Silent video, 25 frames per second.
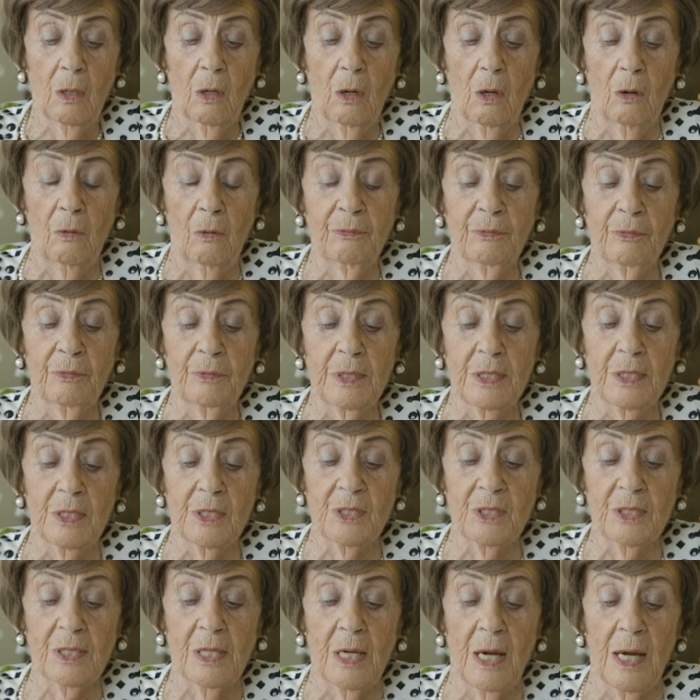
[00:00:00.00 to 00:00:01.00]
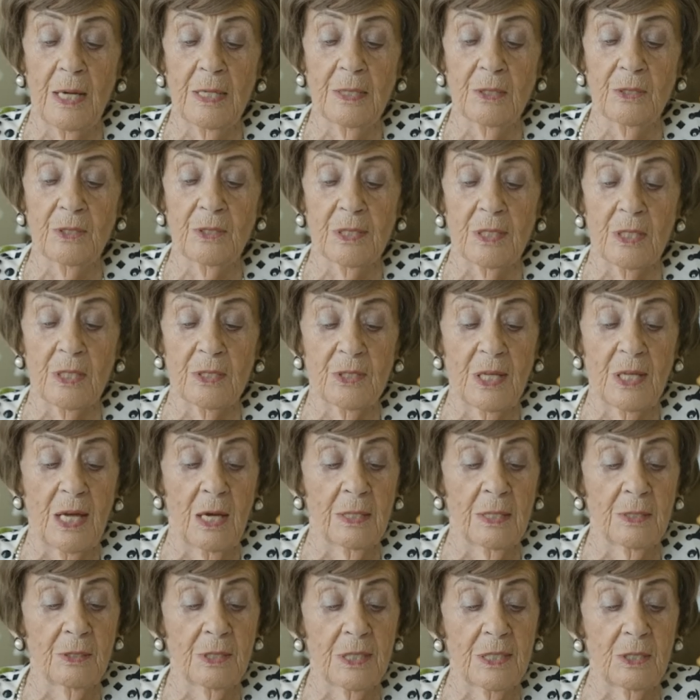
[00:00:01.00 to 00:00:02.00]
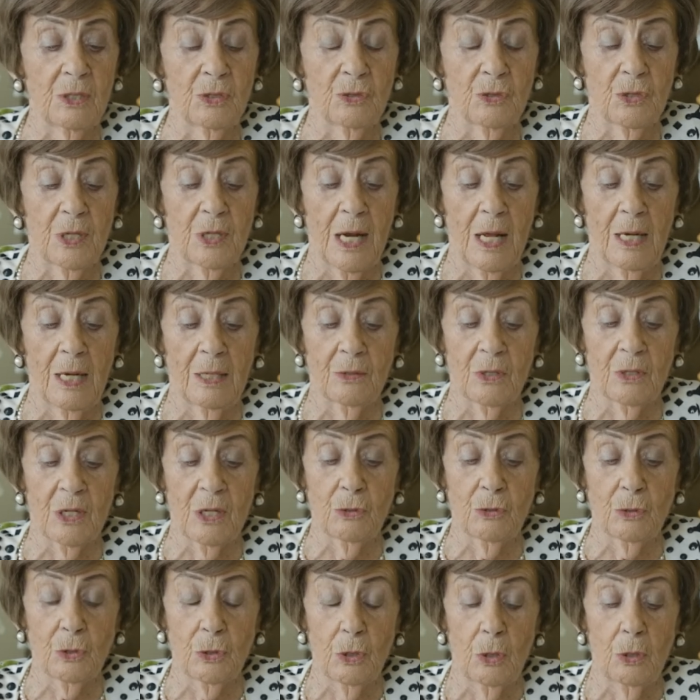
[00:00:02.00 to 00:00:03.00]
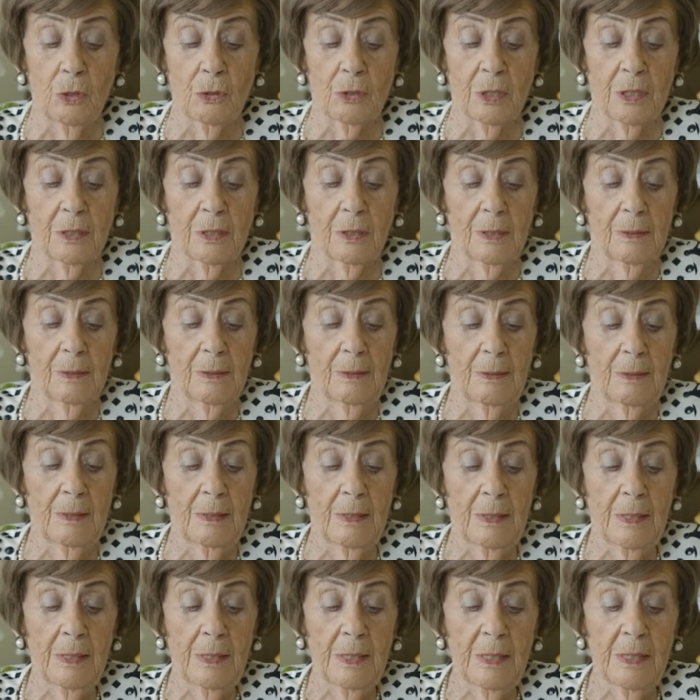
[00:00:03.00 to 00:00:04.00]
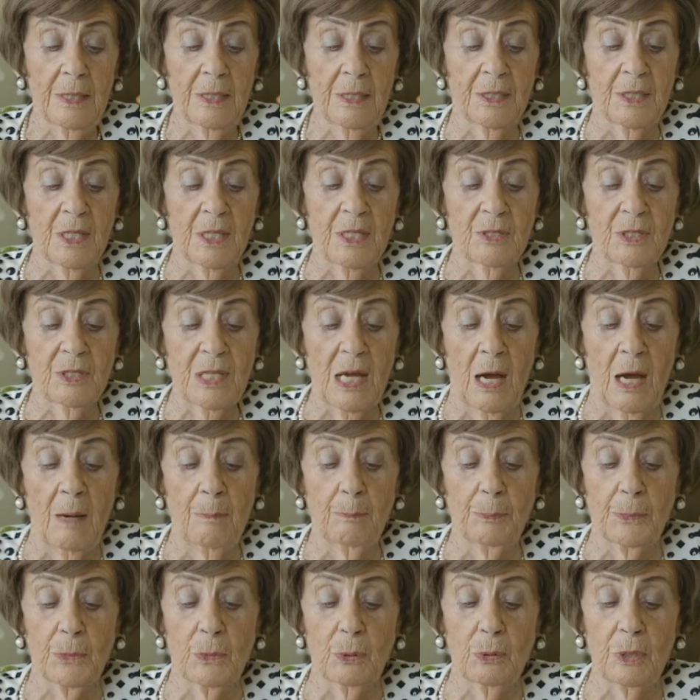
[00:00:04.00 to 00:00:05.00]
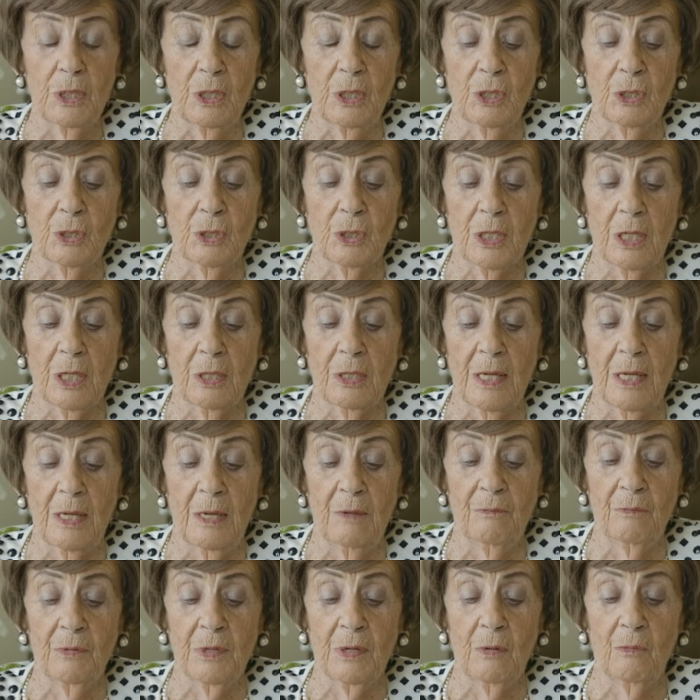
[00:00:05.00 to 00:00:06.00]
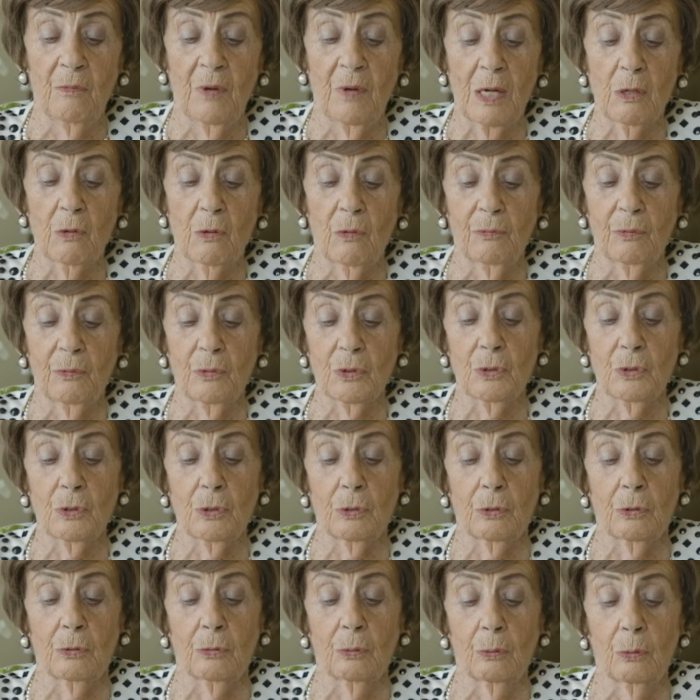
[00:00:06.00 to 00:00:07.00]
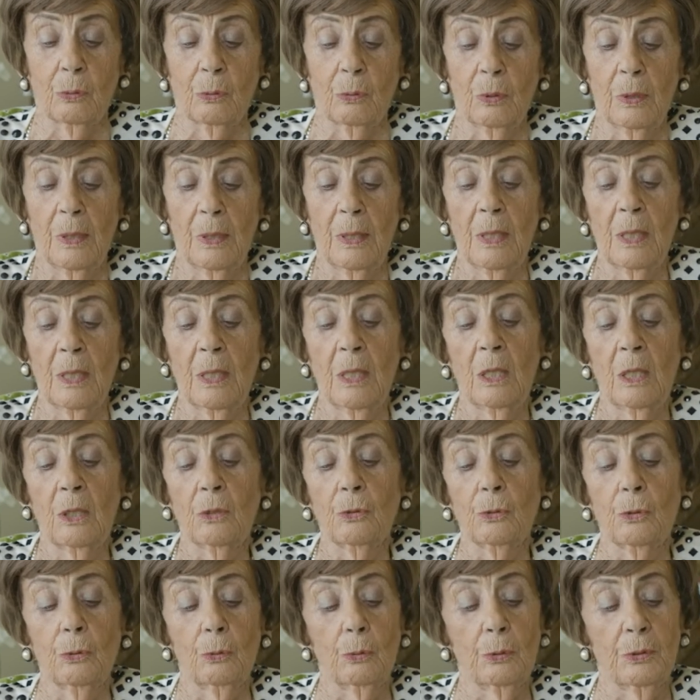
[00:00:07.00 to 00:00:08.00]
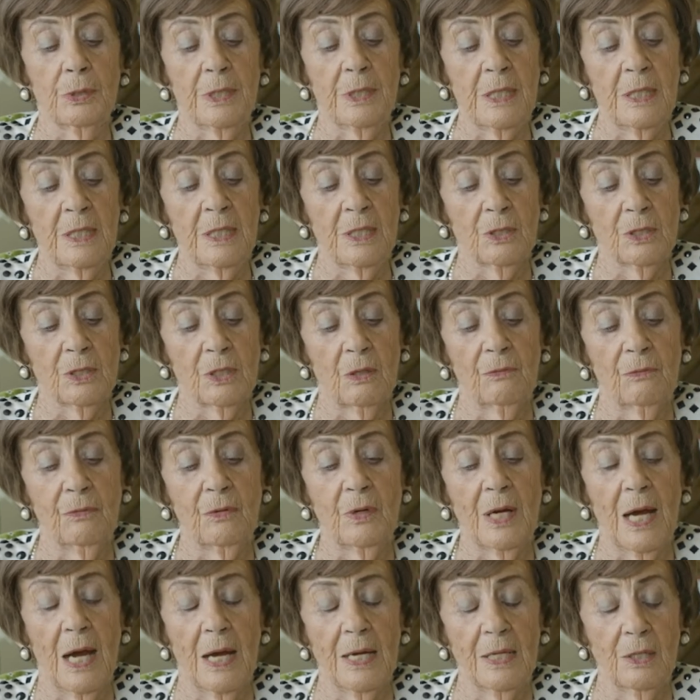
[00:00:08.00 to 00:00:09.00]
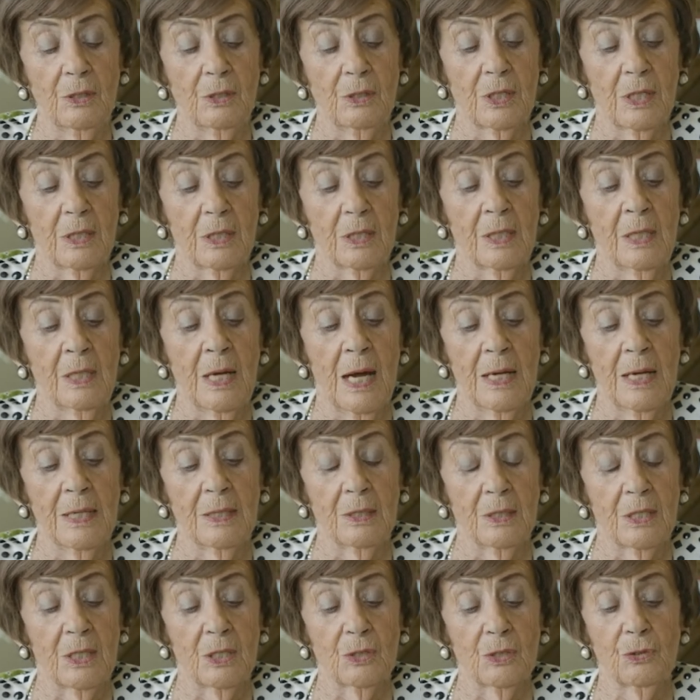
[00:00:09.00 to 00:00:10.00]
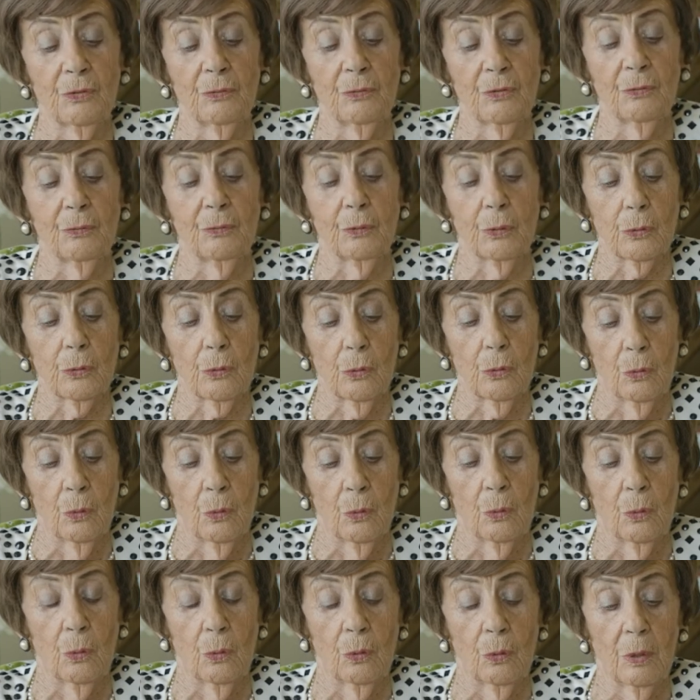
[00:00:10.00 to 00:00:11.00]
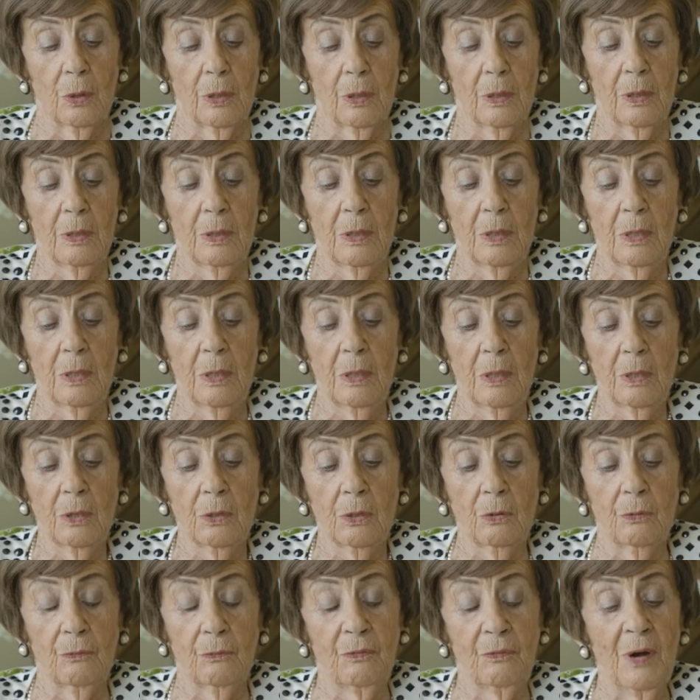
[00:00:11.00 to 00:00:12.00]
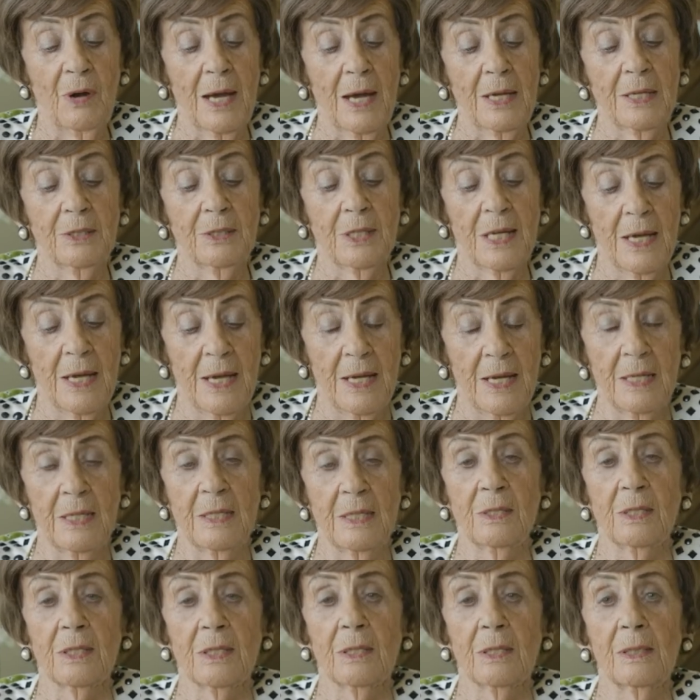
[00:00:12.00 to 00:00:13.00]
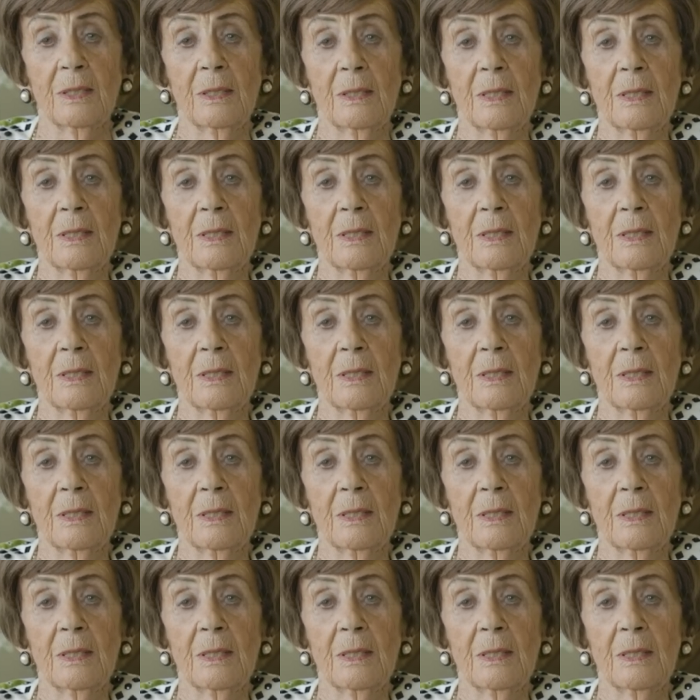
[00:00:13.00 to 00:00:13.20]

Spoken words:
often disguised as anti-Israel rhetoric, it is up to each and every one of us to do deeds of kindness for all, to fight hate